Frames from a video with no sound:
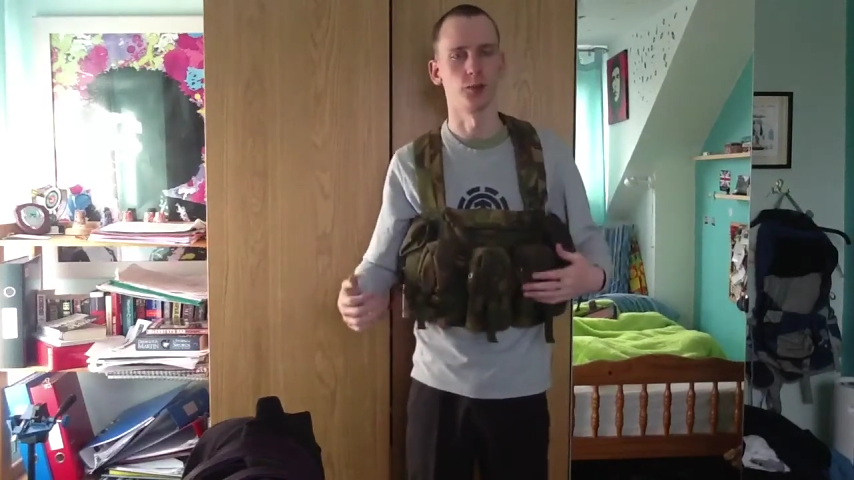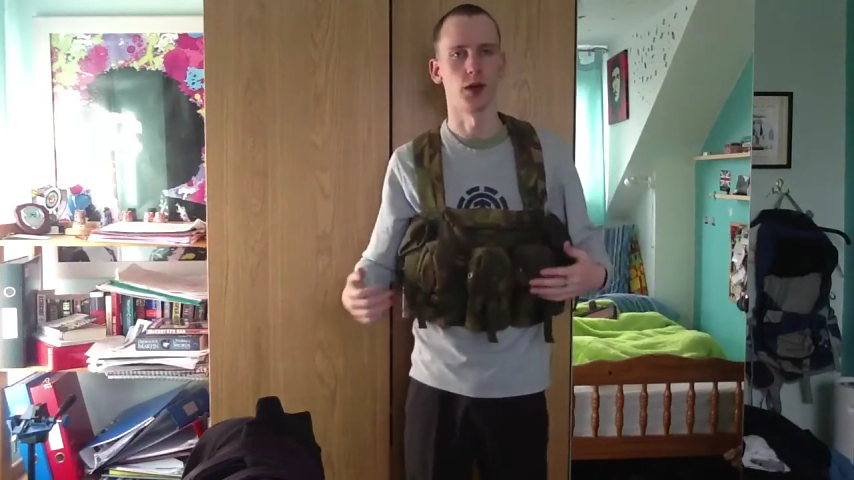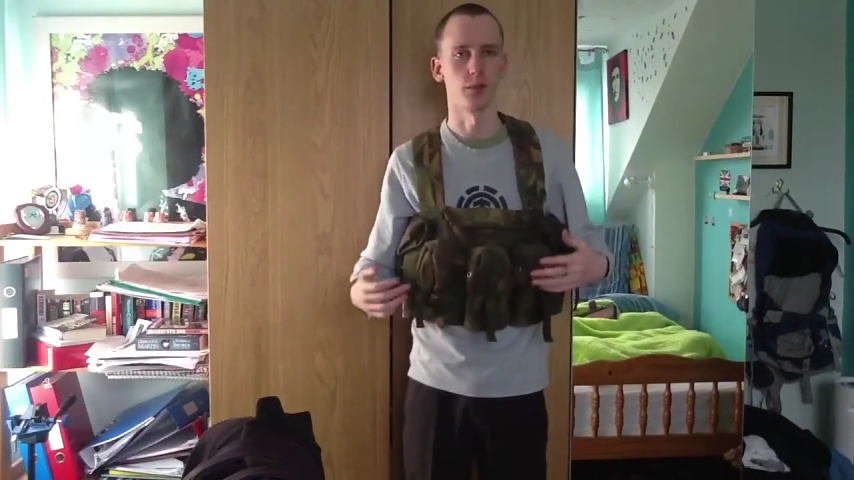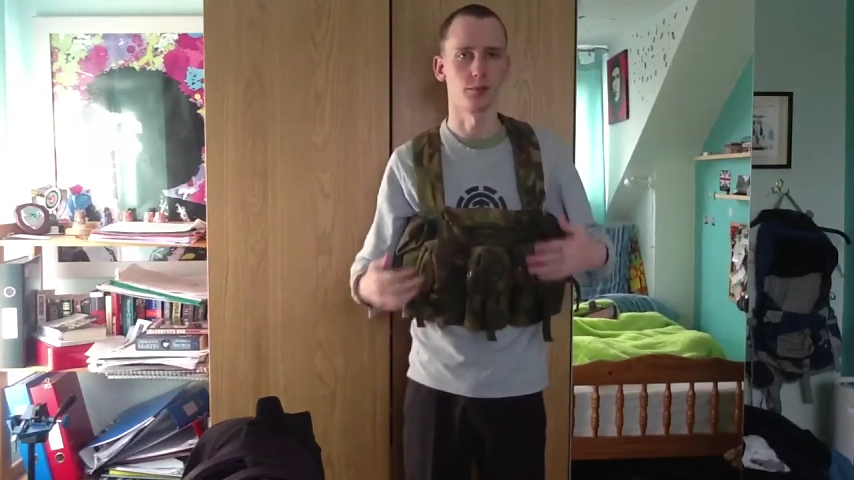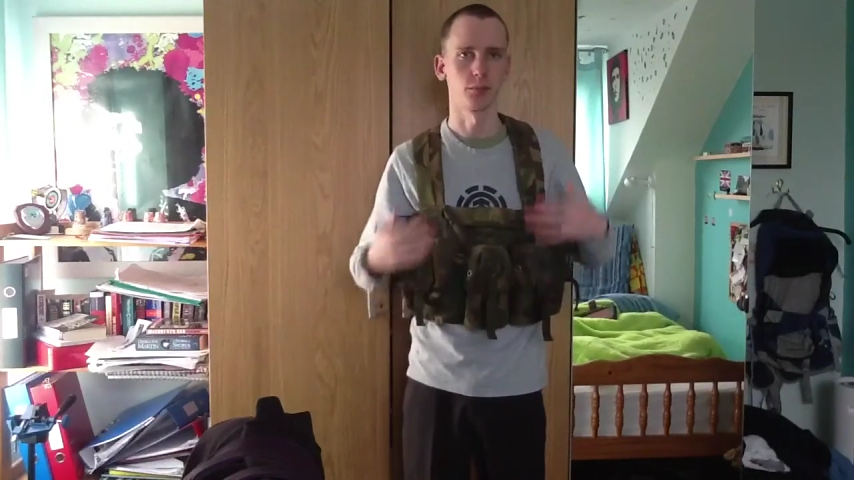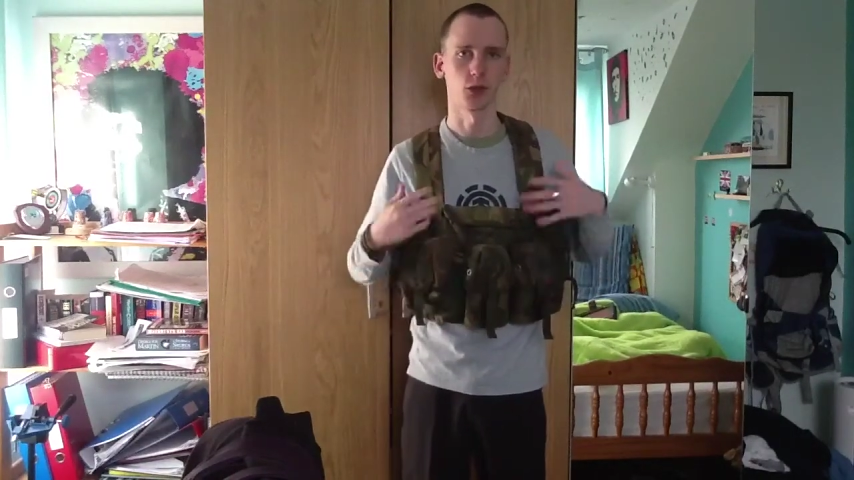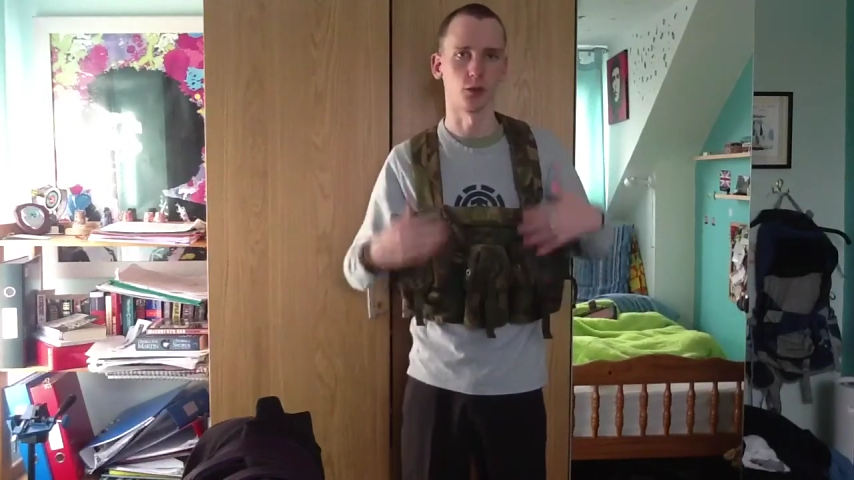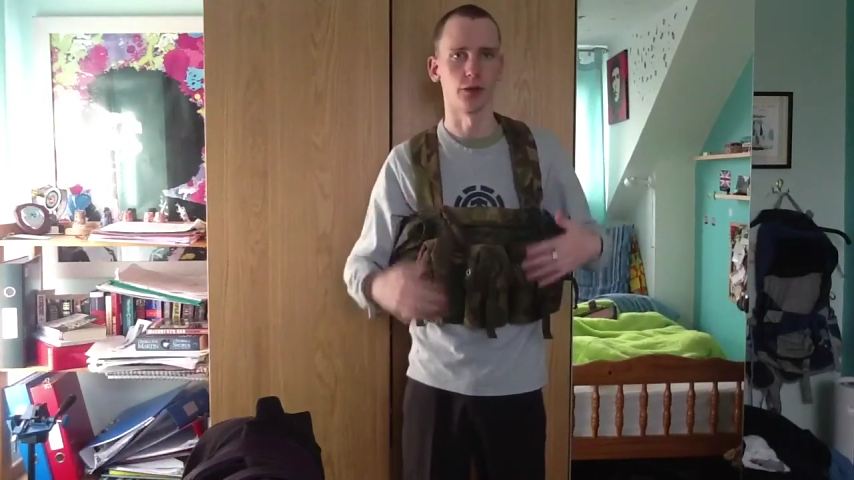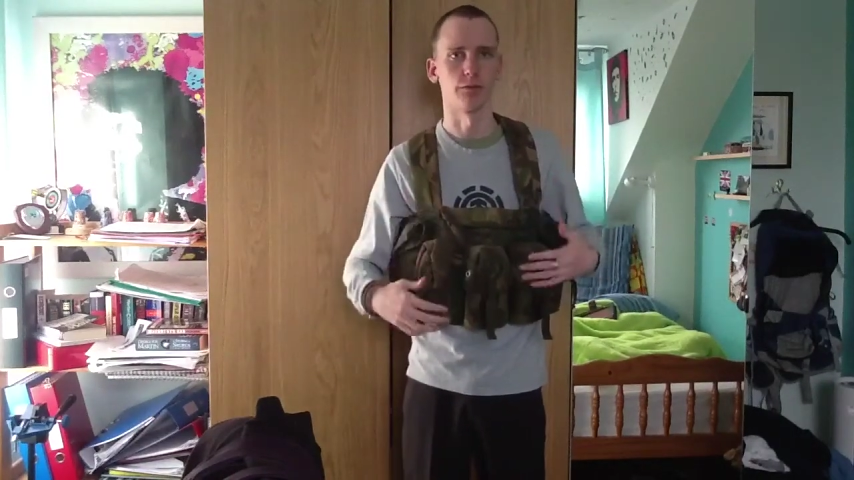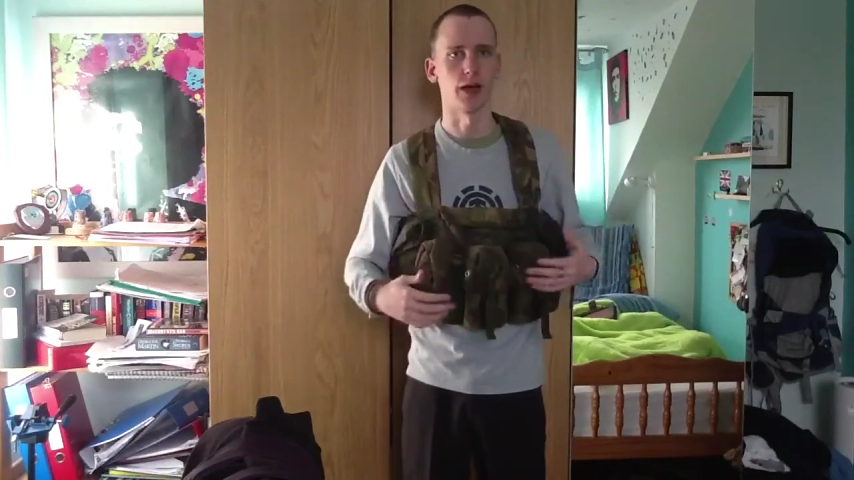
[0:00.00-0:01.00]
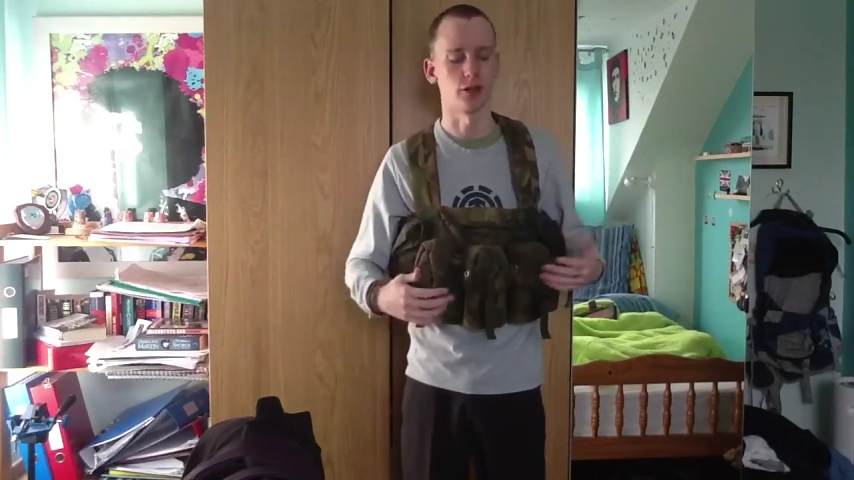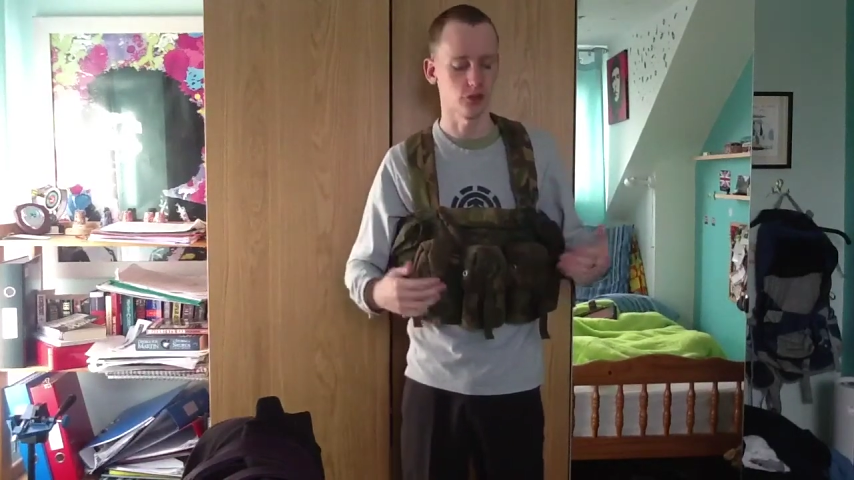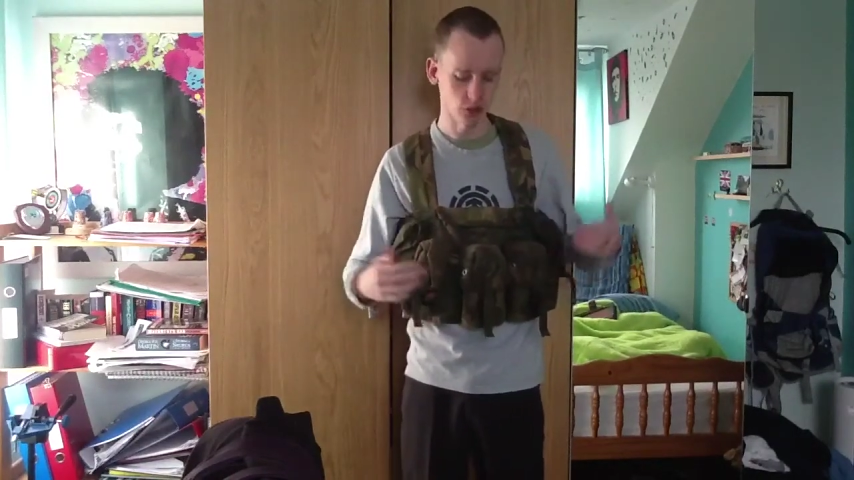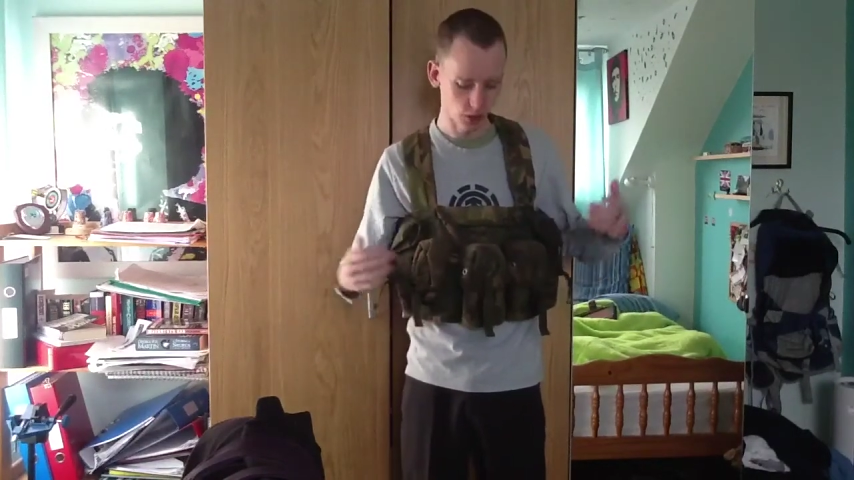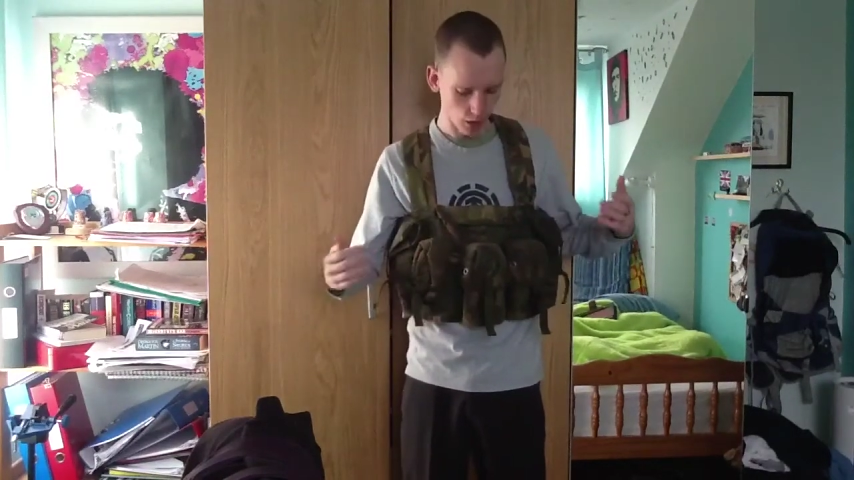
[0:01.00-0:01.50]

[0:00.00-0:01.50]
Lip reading: my current vest.